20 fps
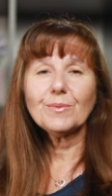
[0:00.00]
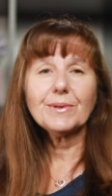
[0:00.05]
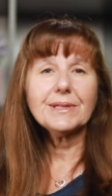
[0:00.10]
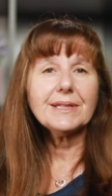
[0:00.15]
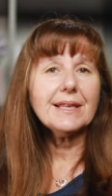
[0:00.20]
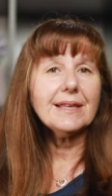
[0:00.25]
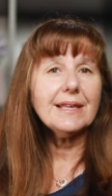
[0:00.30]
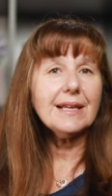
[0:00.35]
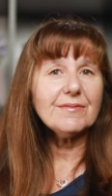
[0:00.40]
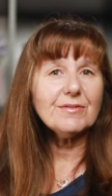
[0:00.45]
where
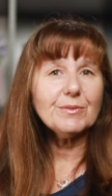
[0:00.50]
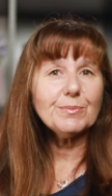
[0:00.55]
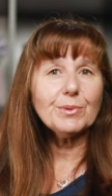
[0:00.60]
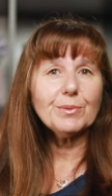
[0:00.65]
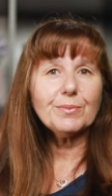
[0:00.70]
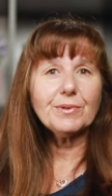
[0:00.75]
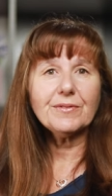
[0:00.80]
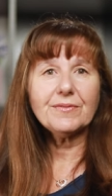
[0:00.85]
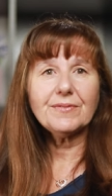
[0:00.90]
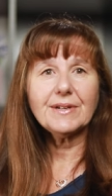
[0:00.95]
the
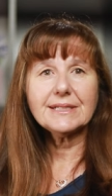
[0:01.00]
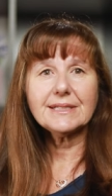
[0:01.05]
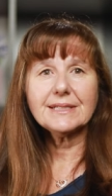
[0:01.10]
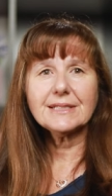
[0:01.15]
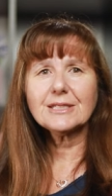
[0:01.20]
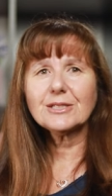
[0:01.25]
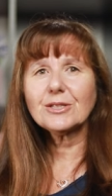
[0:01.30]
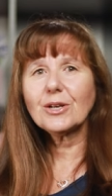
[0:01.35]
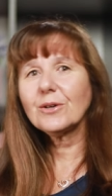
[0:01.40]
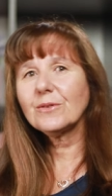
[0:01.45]
lovable professor
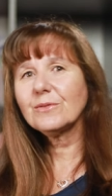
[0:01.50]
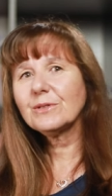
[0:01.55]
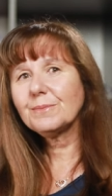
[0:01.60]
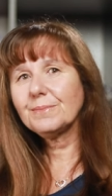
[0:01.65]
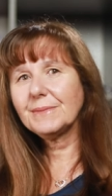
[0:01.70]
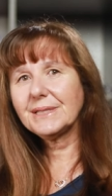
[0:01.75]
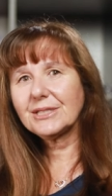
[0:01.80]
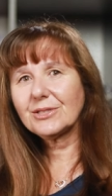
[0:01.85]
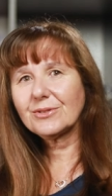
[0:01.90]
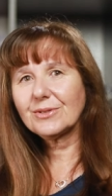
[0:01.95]
solves
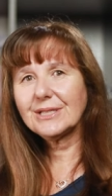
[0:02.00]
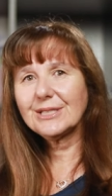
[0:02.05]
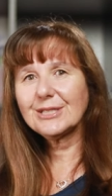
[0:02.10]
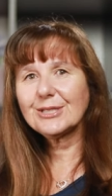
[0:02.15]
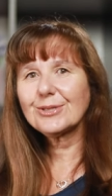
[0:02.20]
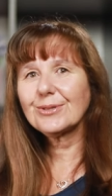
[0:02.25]
mysteries